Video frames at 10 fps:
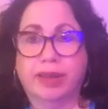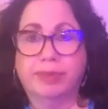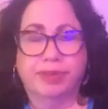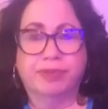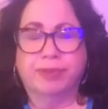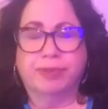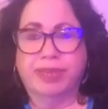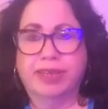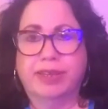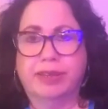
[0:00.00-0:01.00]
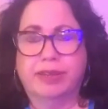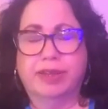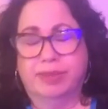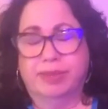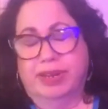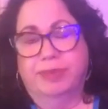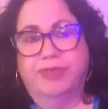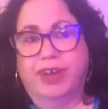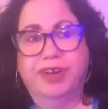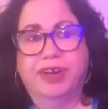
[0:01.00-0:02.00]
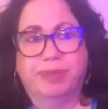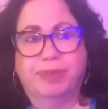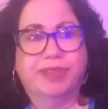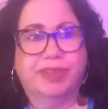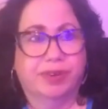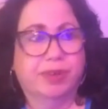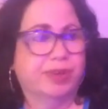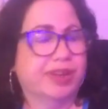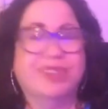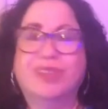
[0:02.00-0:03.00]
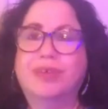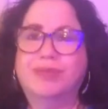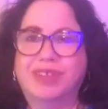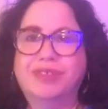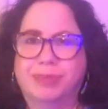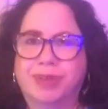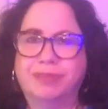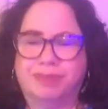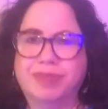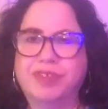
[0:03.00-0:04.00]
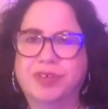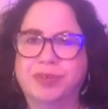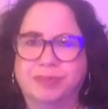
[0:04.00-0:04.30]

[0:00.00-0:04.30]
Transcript: I mean, for me, I mean, I'm fine in a big theater, but I love intimate too.